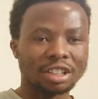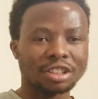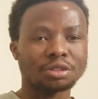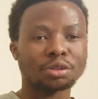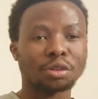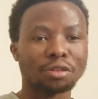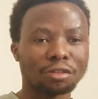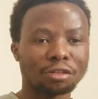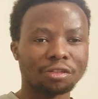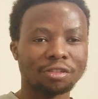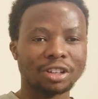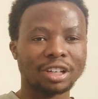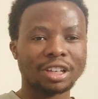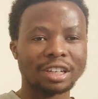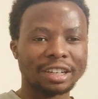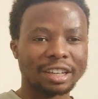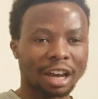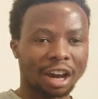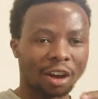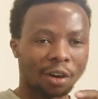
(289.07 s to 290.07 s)
it's your
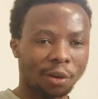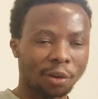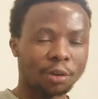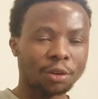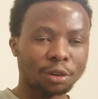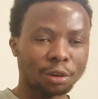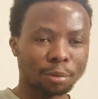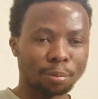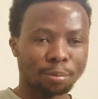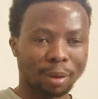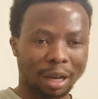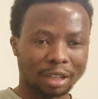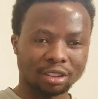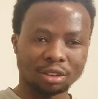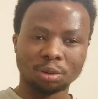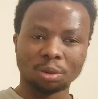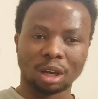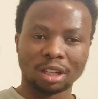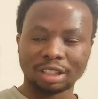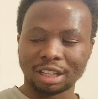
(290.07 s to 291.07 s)
failure on your part
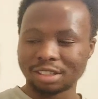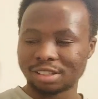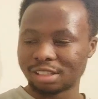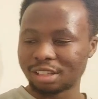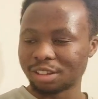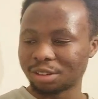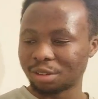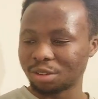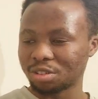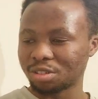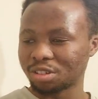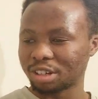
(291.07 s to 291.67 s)
to understand those